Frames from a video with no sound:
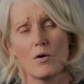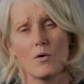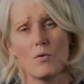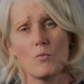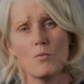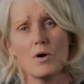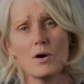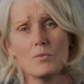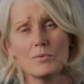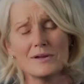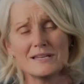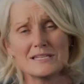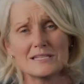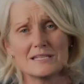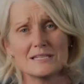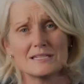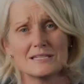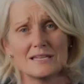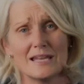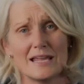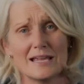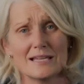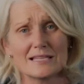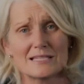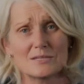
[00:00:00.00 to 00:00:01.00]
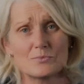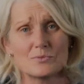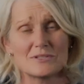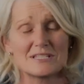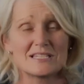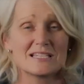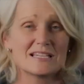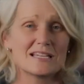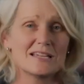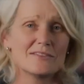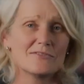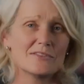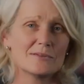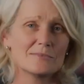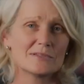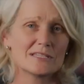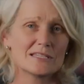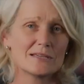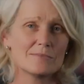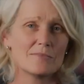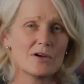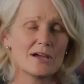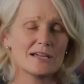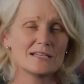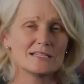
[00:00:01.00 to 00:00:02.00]
What we did next was to give them
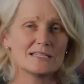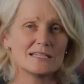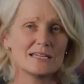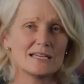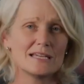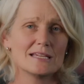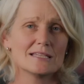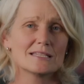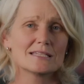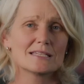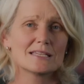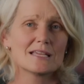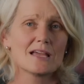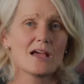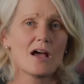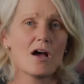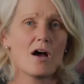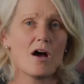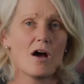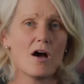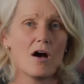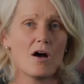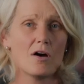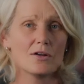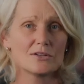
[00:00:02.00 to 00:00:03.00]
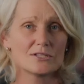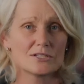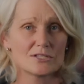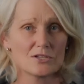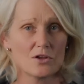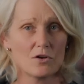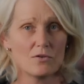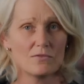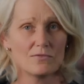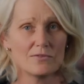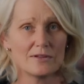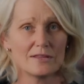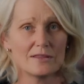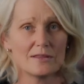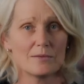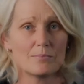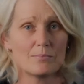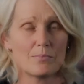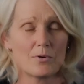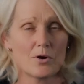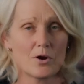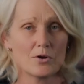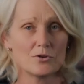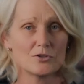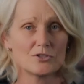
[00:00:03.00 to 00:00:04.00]
some ideas on solving the
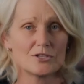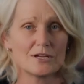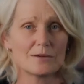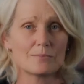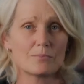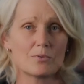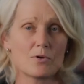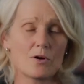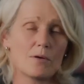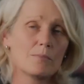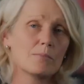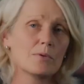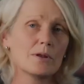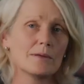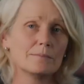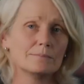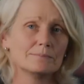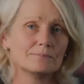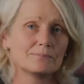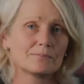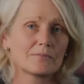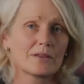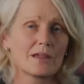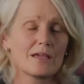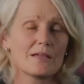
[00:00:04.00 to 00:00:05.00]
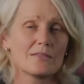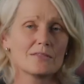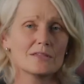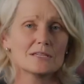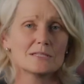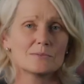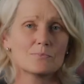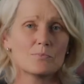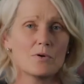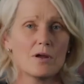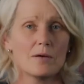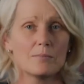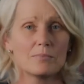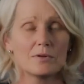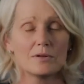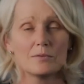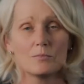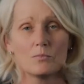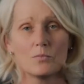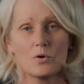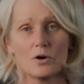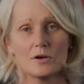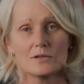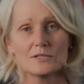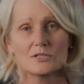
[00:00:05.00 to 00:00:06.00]
project problem. This
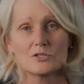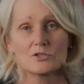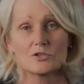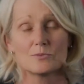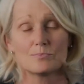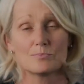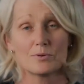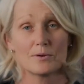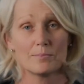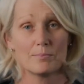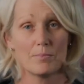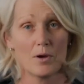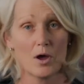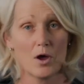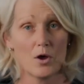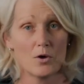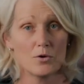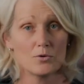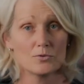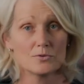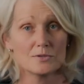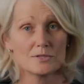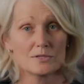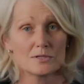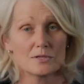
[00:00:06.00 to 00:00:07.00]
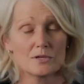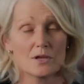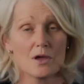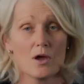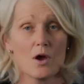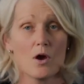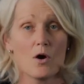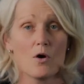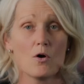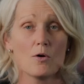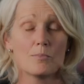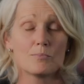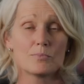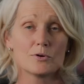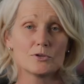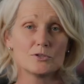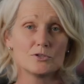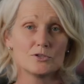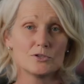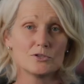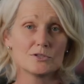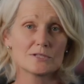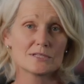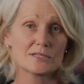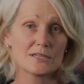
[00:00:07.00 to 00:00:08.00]
problem was to propose or
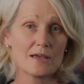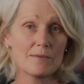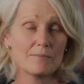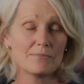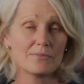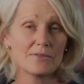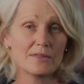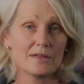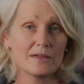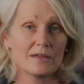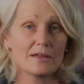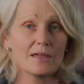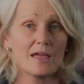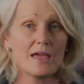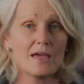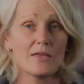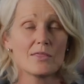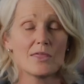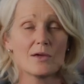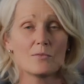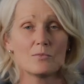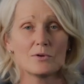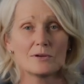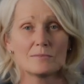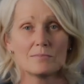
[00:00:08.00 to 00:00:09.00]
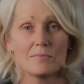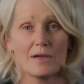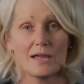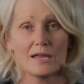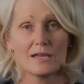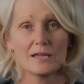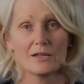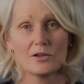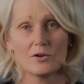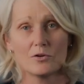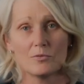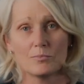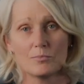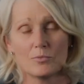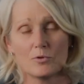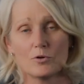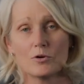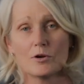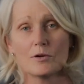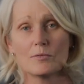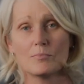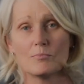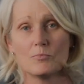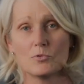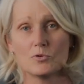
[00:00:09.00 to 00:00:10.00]
produce something that would make
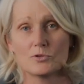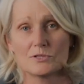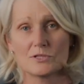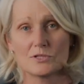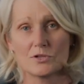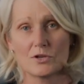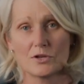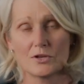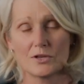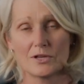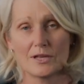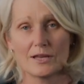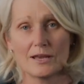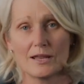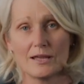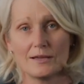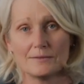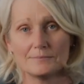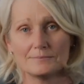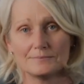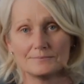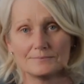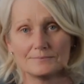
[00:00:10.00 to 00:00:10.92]
Hillbrook more circular.